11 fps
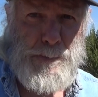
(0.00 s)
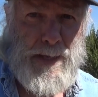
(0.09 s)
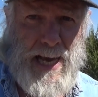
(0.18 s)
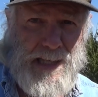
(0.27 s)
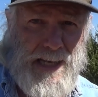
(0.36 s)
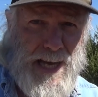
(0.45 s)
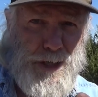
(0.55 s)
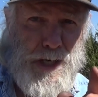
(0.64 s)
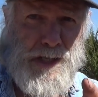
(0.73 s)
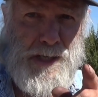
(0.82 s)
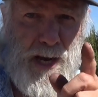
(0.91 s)
me. As I
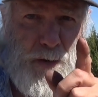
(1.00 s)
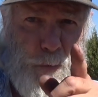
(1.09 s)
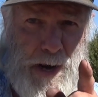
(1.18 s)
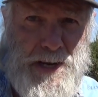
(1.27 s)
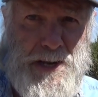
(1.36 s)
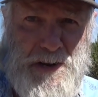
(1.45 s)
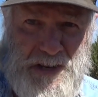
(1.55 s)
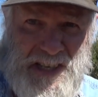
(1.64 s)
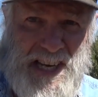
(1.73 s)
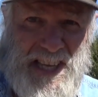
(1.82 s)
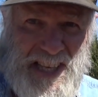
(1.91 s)
just said, wait till you
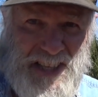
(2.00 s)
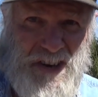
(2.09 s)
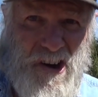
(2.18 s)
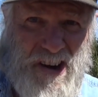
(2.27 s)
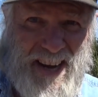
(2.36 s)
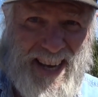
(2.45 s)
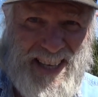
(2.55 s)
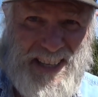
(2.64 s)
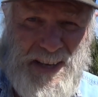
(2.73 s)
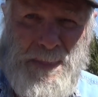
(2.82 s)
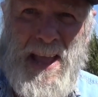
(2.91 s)
see the
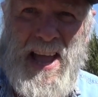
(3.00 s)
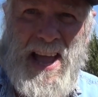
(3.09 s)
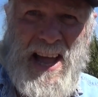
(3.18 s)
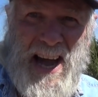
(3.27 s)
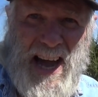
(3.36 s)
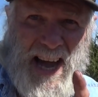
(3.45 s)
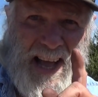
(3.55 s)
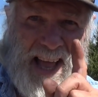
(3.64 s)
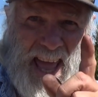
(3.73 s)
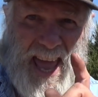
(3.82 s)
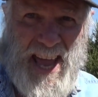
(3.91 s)
target.
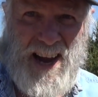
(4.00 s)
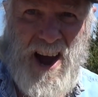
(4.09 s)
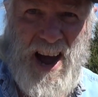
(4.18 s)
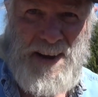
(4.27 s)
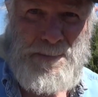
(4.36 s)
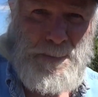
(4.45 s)
Hang on.